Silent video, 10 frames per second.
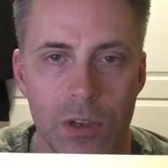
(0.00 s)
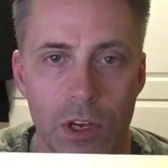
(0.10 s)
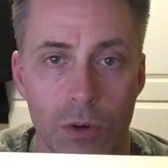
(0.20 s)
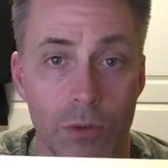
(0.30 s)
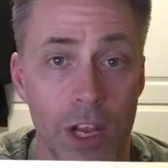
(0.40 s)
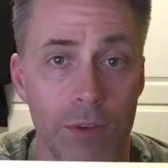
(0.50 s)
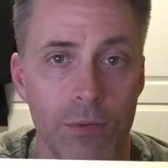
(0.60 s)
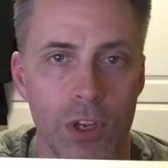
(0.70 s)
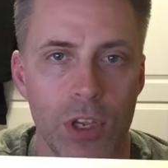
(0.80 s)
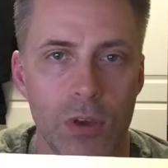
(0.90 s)
you know, right
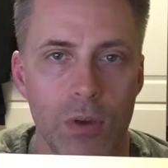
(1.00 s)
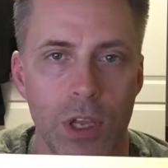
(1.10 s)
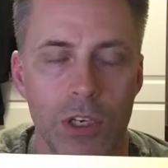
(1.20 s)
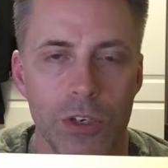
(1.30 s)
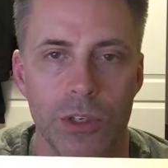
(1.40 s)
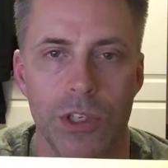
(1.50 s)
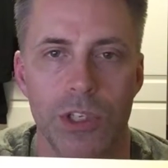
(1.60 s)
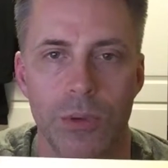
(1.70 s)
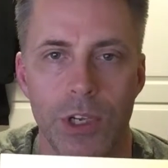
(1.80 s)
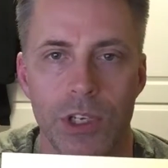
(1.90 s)
for you and your
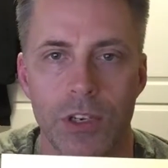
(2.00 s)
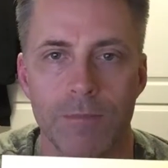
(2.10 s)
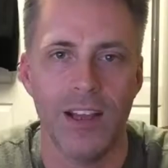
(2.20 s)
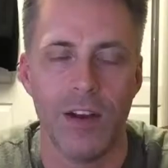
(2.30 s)
situation.